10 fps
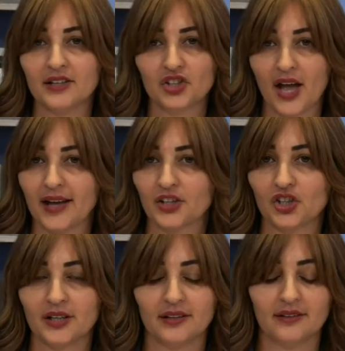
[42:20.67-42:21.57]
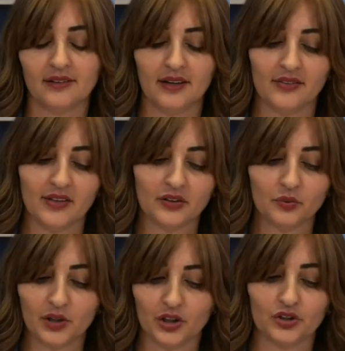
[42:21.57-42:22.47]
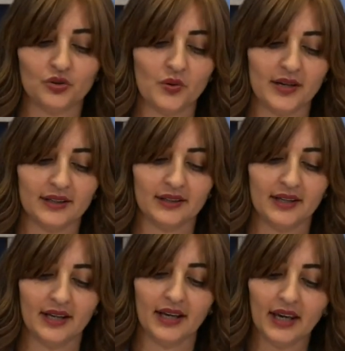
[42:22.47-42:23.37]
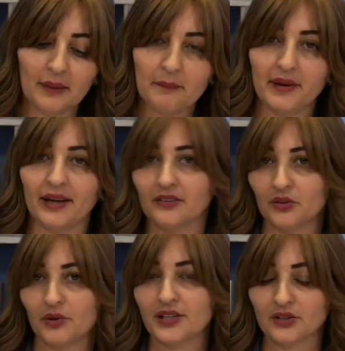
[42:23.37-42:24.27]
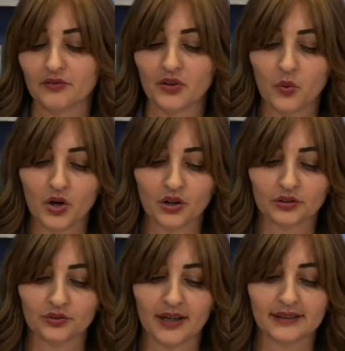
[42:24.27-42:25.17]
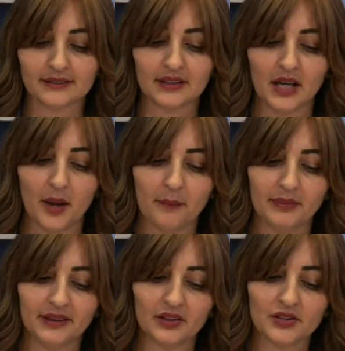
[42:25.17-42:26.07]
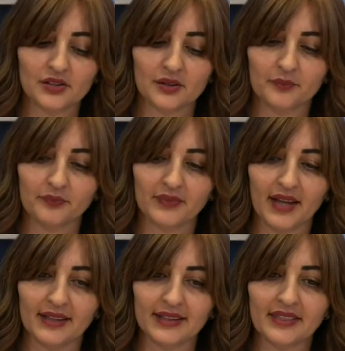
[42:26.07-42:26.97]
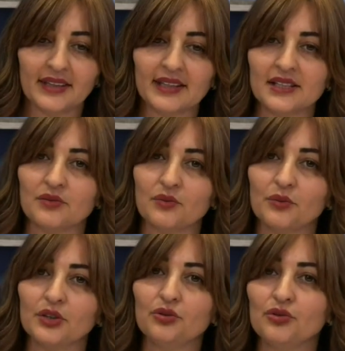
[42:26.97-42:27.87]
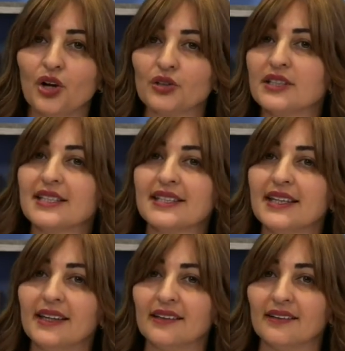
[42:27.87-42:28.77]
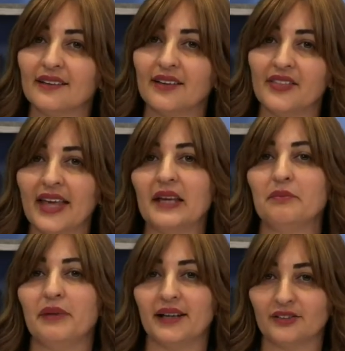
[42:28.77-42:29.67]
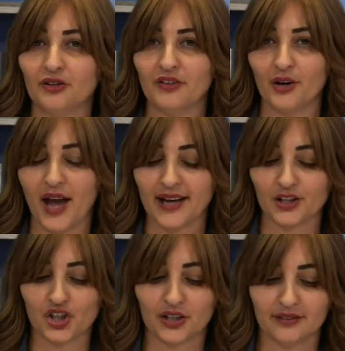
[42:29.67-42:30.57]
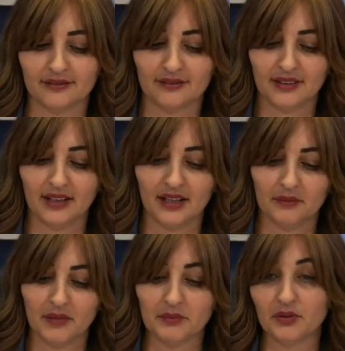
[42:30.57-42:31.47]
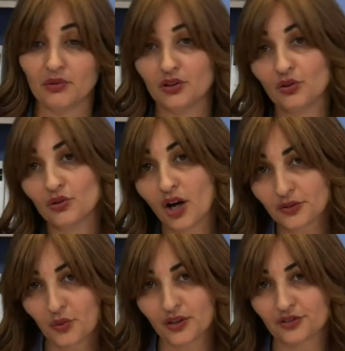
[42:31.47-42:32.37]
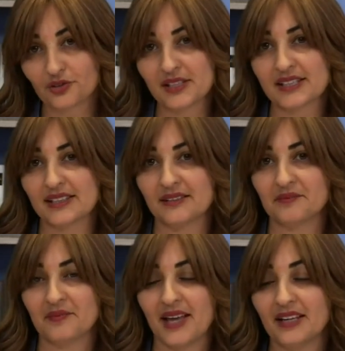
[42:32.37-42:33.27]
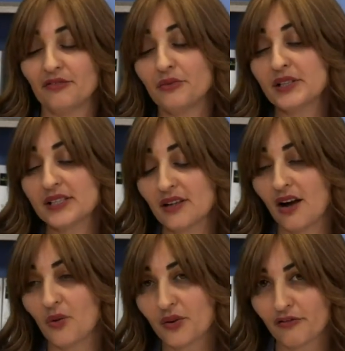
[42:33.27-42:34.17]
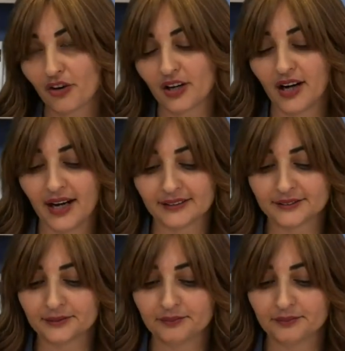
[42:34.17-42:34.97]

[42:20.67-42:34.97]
action that we are doing impact the rest of the world, right? Because the thing is, we do not see the impact of our action. Maybe we do not want to see, and if we saw, we forgot.